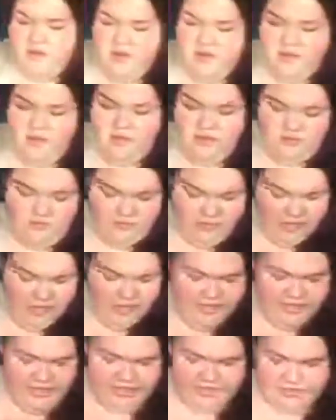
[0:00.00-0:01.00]

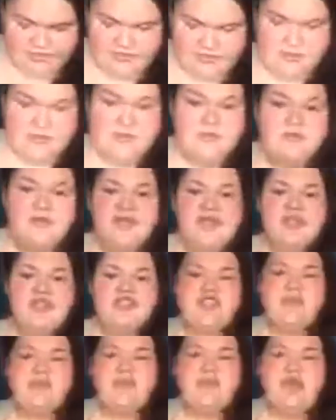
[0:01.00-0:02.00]
Right. We had a
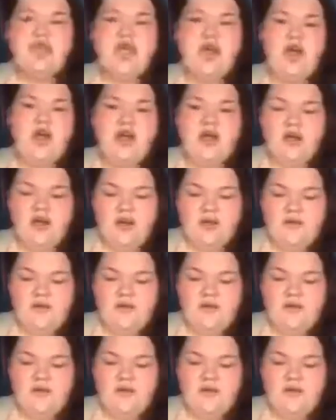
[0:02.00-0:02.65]
jumper card.